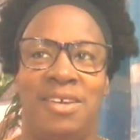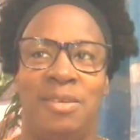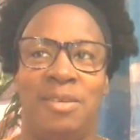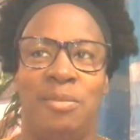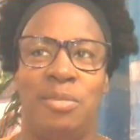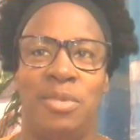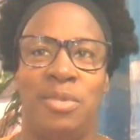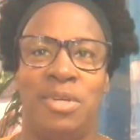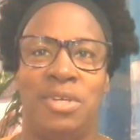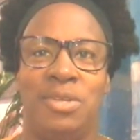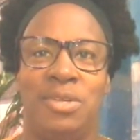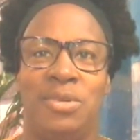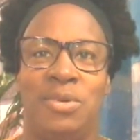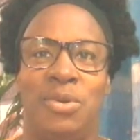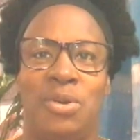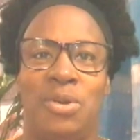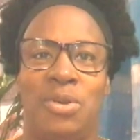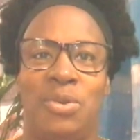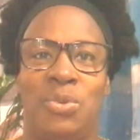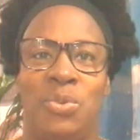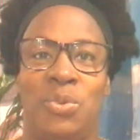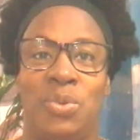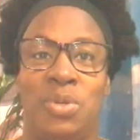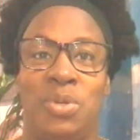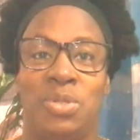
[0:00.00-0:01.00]
but
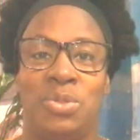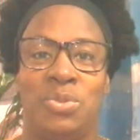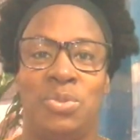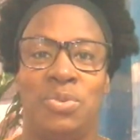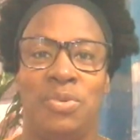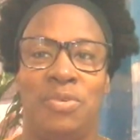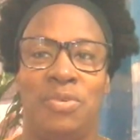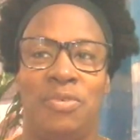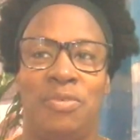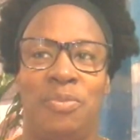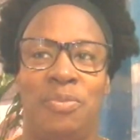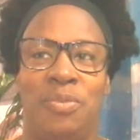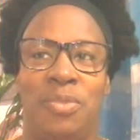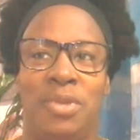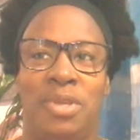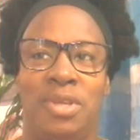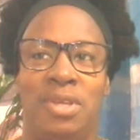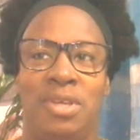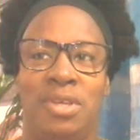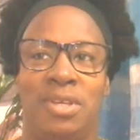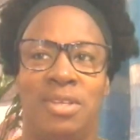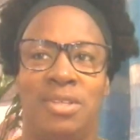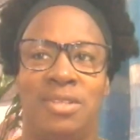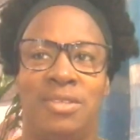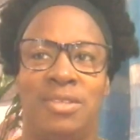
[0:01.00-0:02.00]
God was with
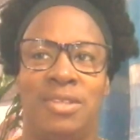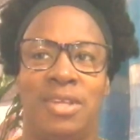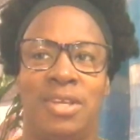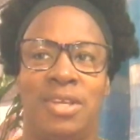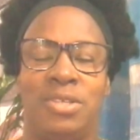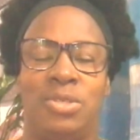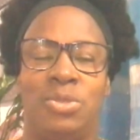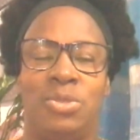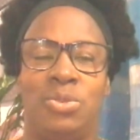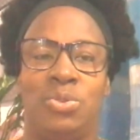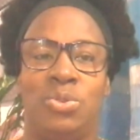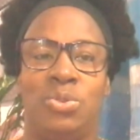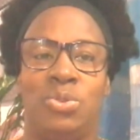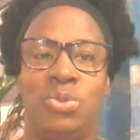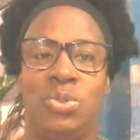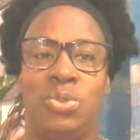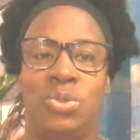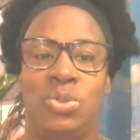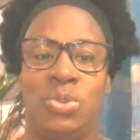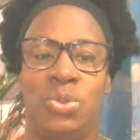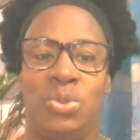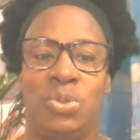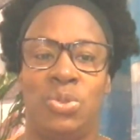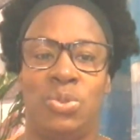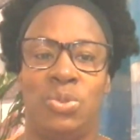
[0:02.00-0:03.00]
me. That's to
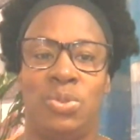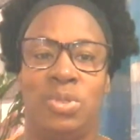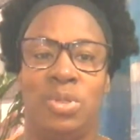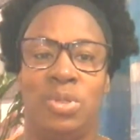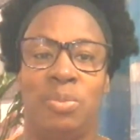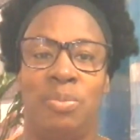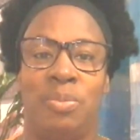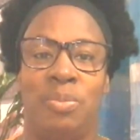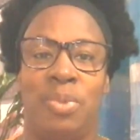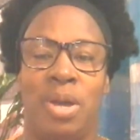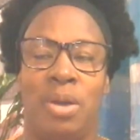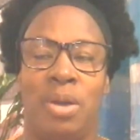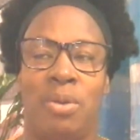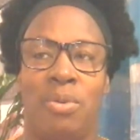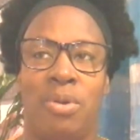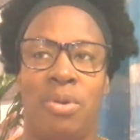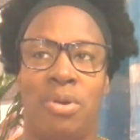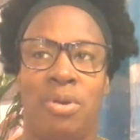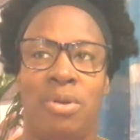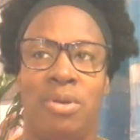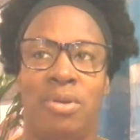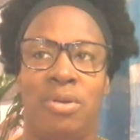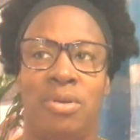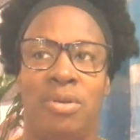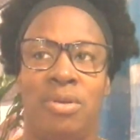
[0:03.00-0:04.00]
show you the
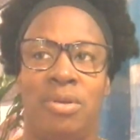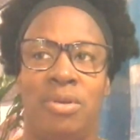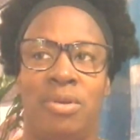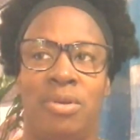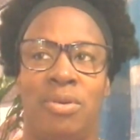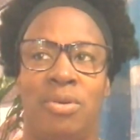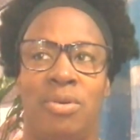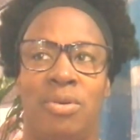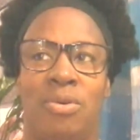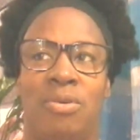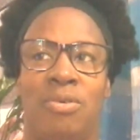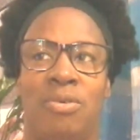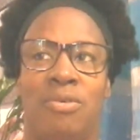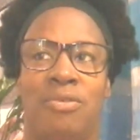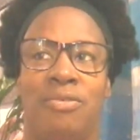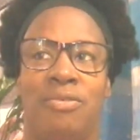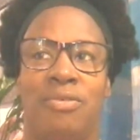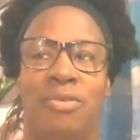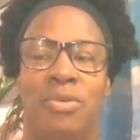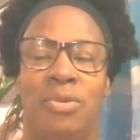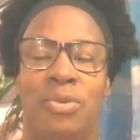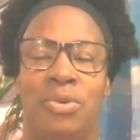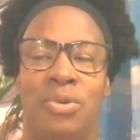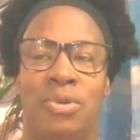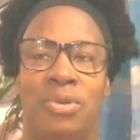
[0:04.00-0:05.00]
power
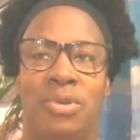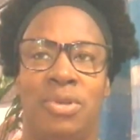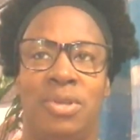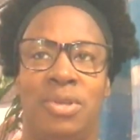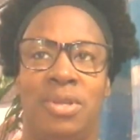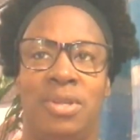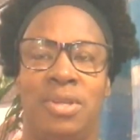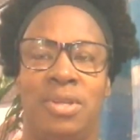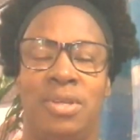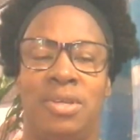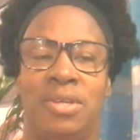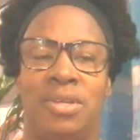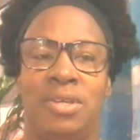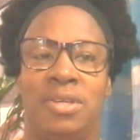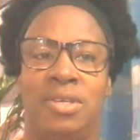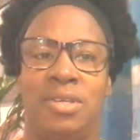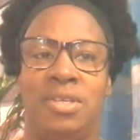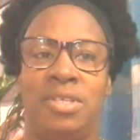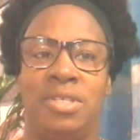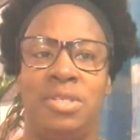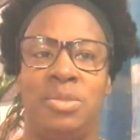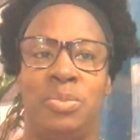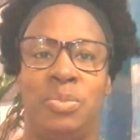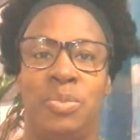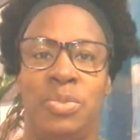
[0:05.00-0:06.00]
of God,
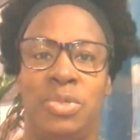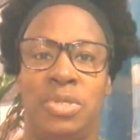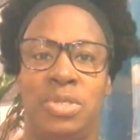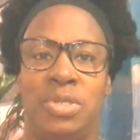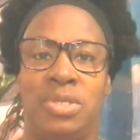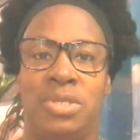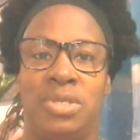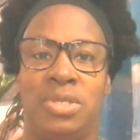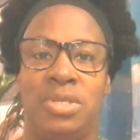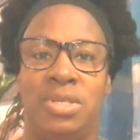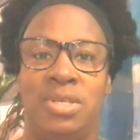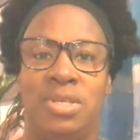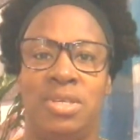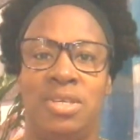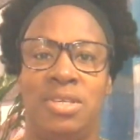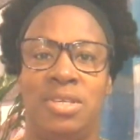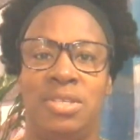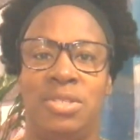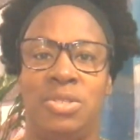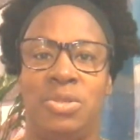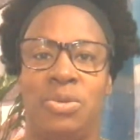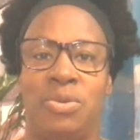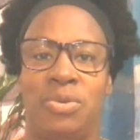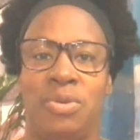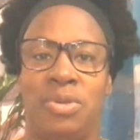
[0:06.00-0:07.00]
His mercy,
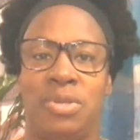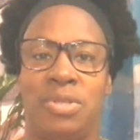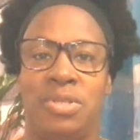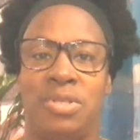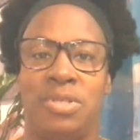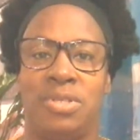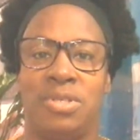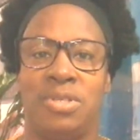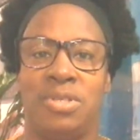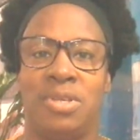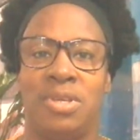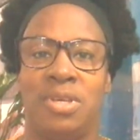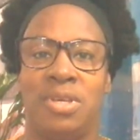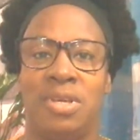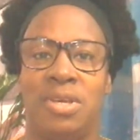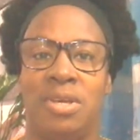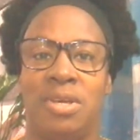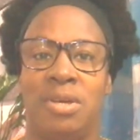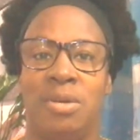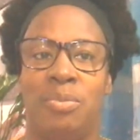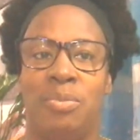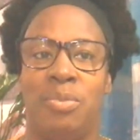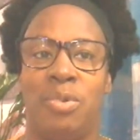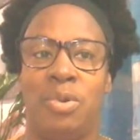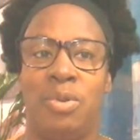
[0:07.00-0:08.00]
His grace
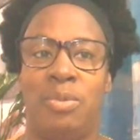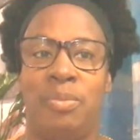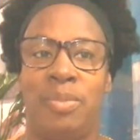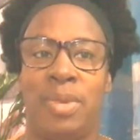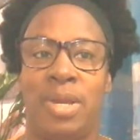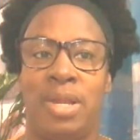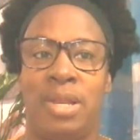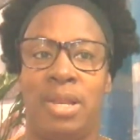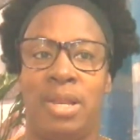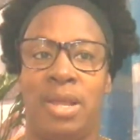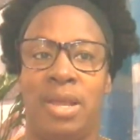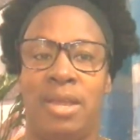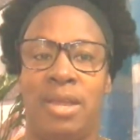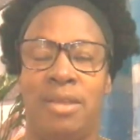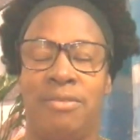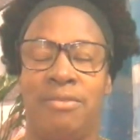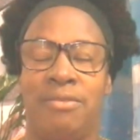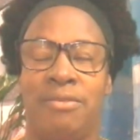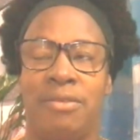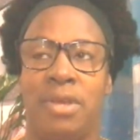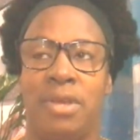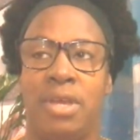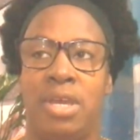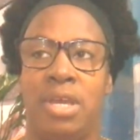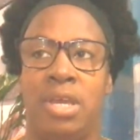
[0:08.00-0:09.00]
upon my life.